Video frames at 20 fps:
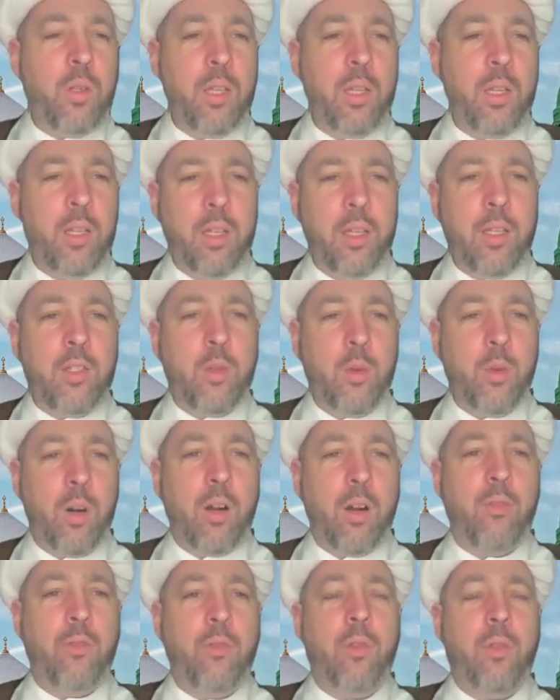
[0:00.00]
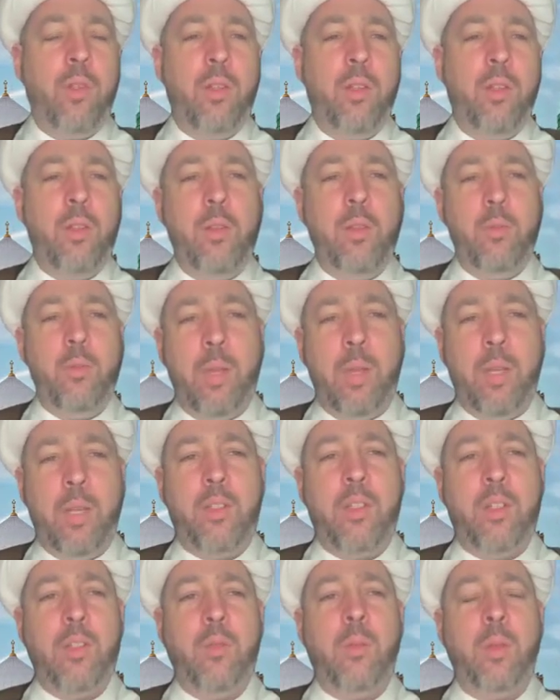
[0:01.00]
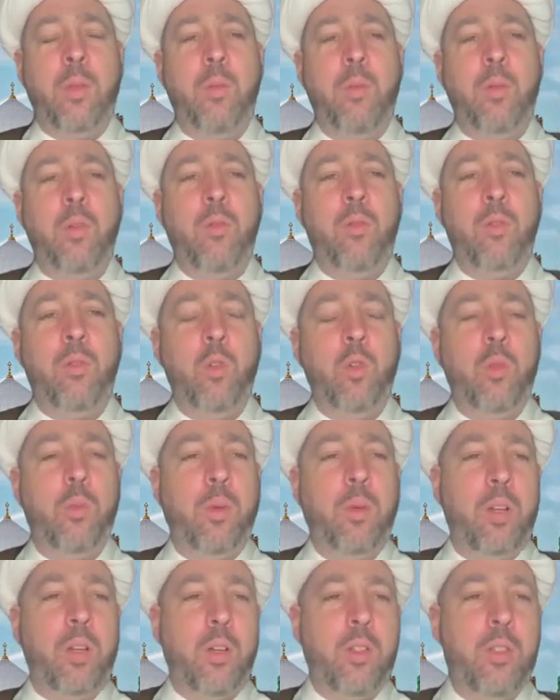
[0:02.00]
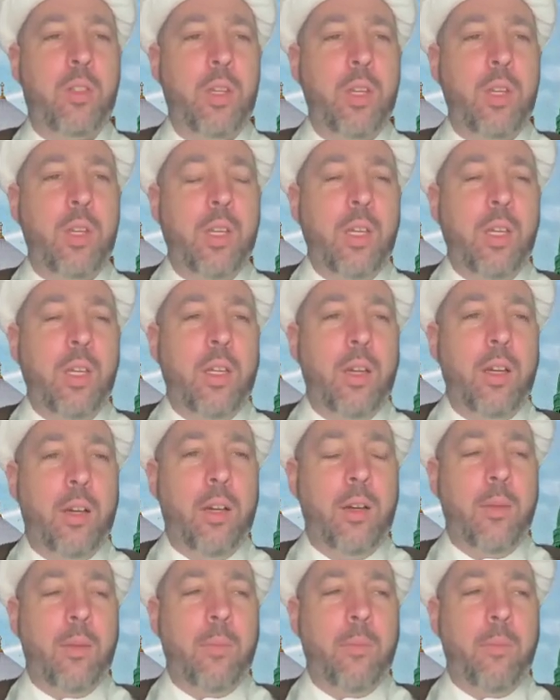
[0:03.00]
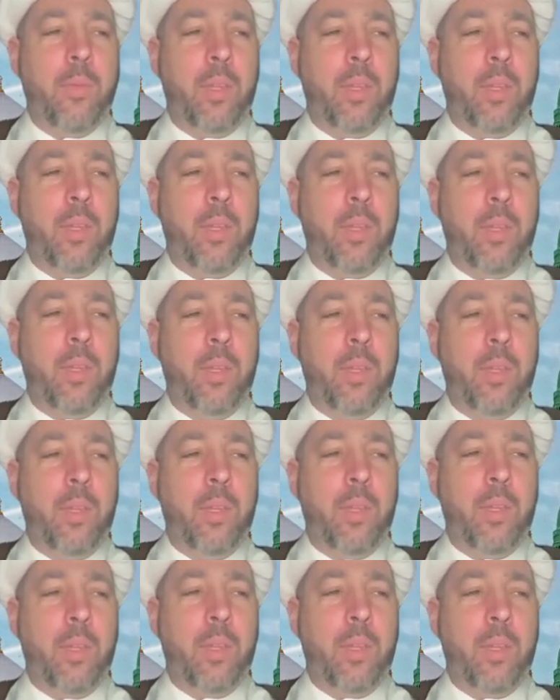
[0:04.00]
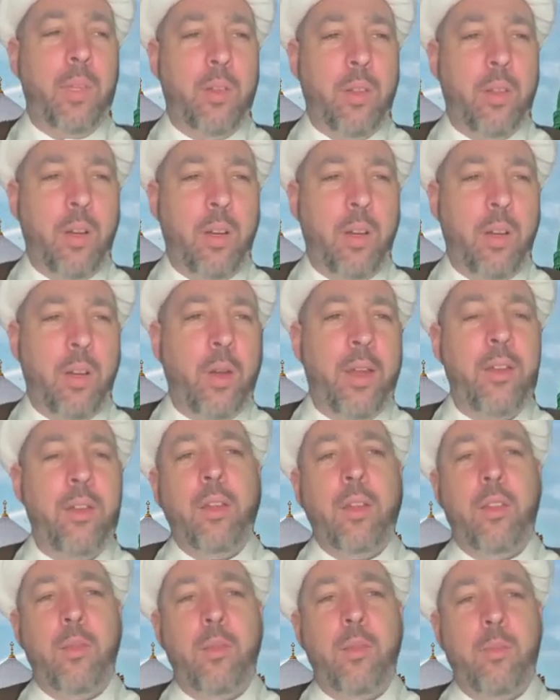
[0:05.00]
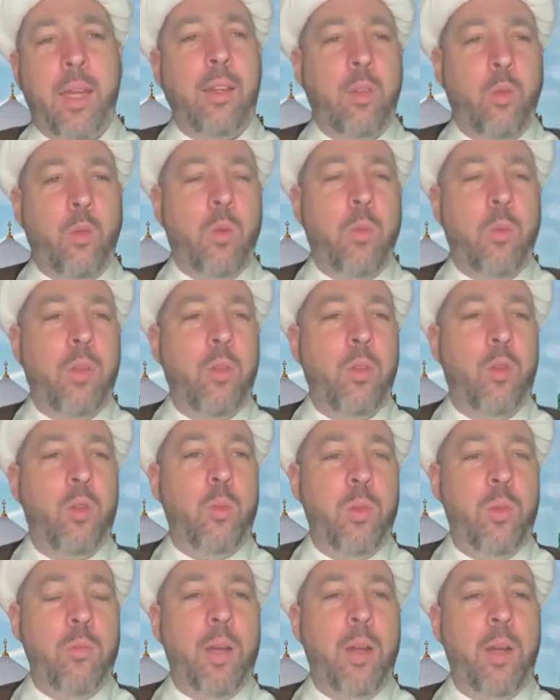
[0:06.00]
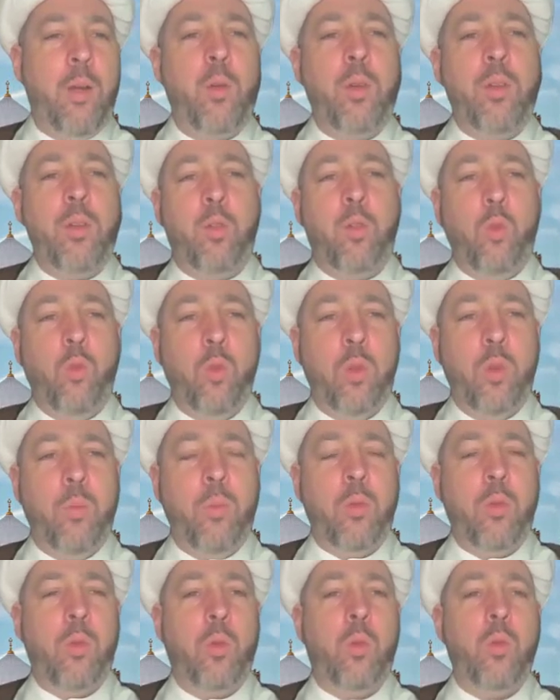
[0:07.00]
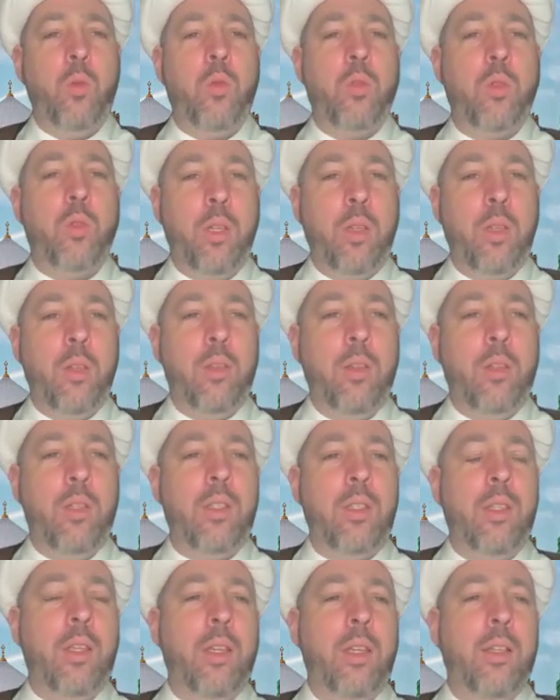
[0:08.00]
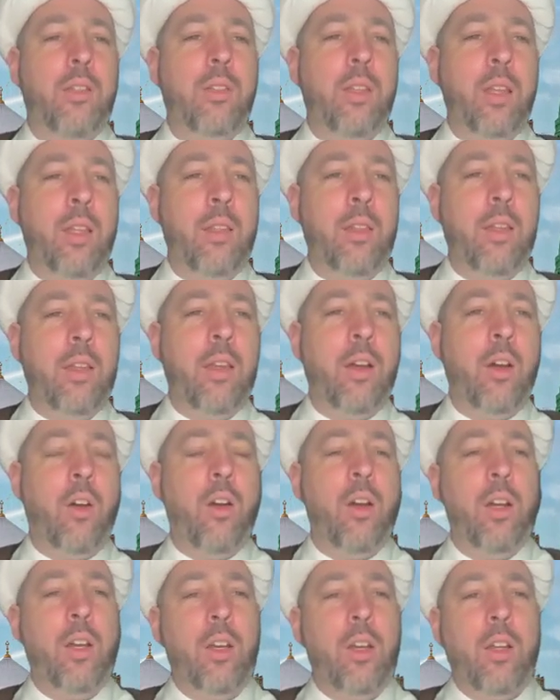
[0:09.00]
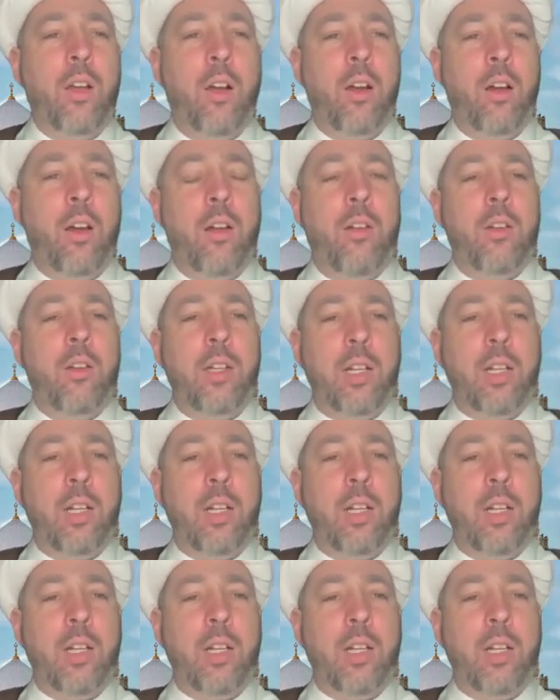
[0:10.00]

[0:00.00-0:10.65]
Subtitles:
So Israf mentioned the people of Lut because Allah created the man and the woman to be married, to reproduce, and these things, and they are